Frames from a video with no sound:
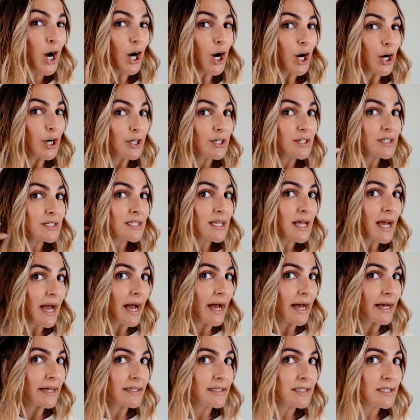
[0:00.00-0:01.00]
aren't
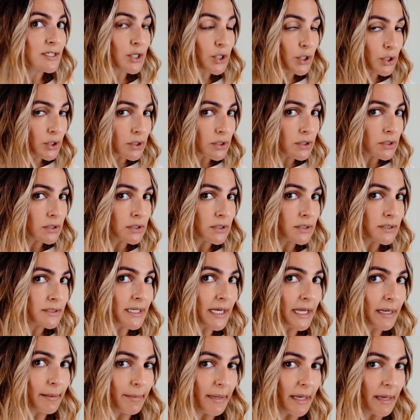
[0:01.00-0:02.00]
as curled
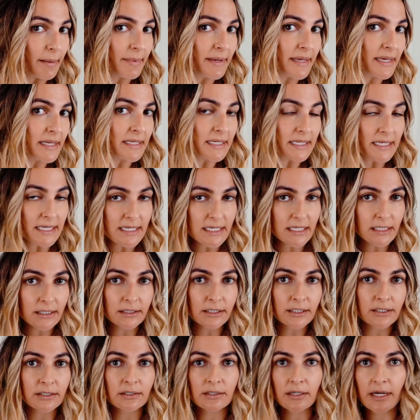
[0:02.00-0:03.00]
and maybe need a
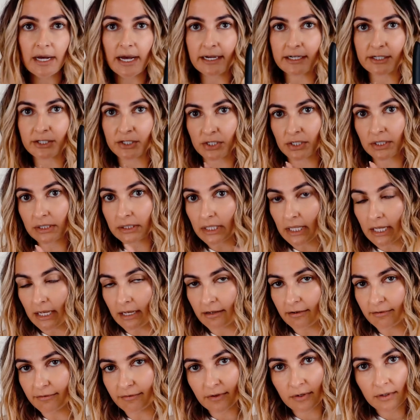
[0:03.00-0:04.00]
little extra
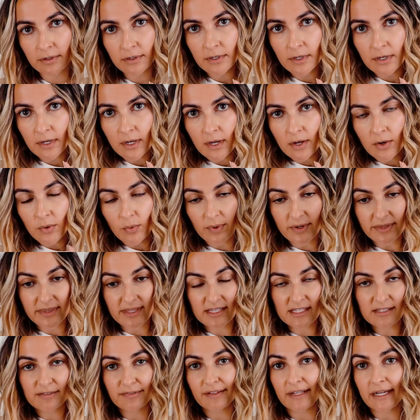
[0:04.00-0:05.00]
love with
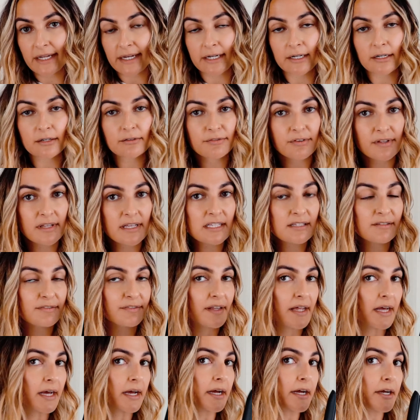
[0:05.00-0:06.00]
this flat iron for these
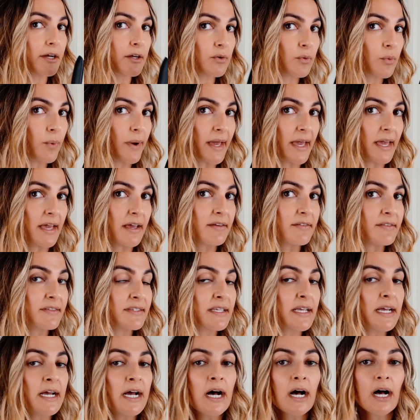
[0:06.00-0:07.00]
flat iron
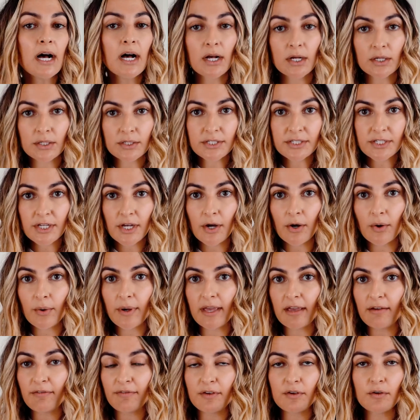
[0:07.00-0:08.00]
waves. Also,
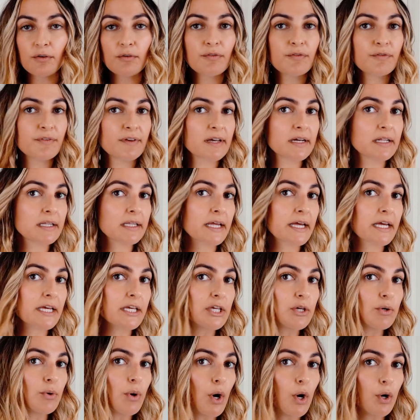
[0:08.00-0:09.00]
if you feel
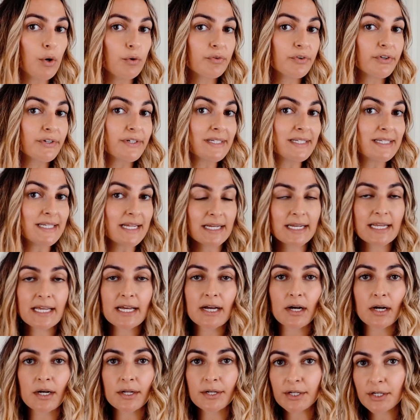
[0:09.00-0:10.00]
like you overdid
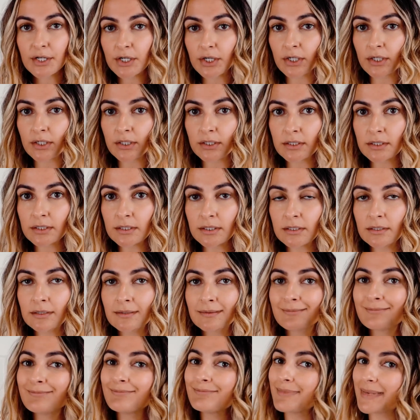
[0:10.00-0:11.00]
it on a
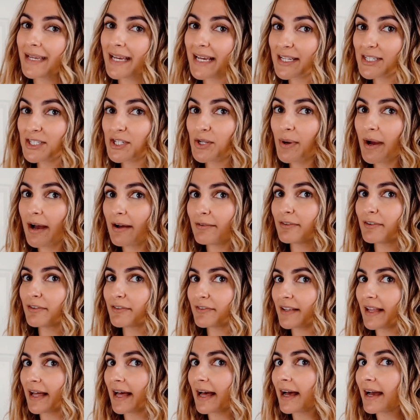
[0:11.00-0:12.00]
curl because you have a
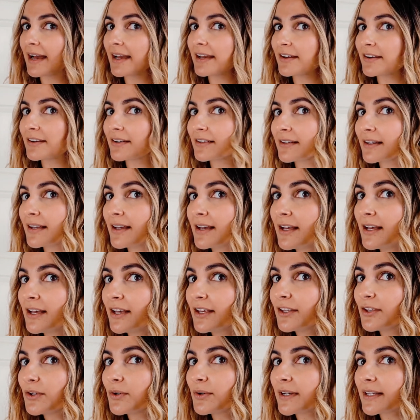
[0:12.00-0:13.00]
flat iron,
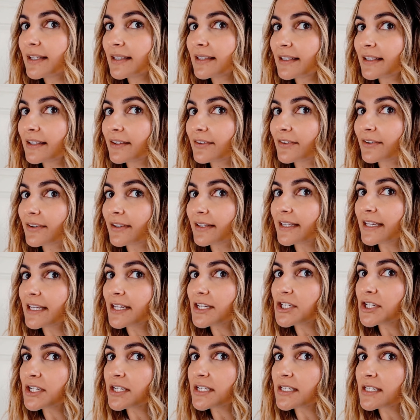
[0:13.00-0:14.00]
you can literally
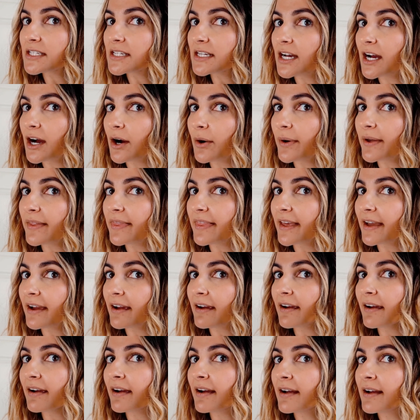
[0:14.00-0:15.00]
just go in
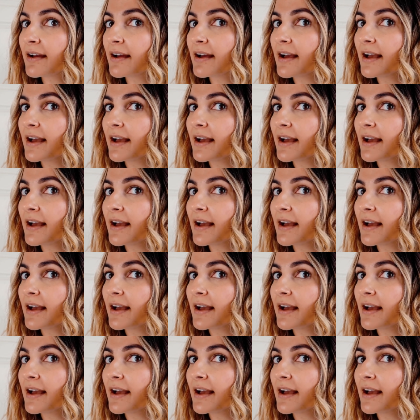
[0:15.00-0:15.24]
there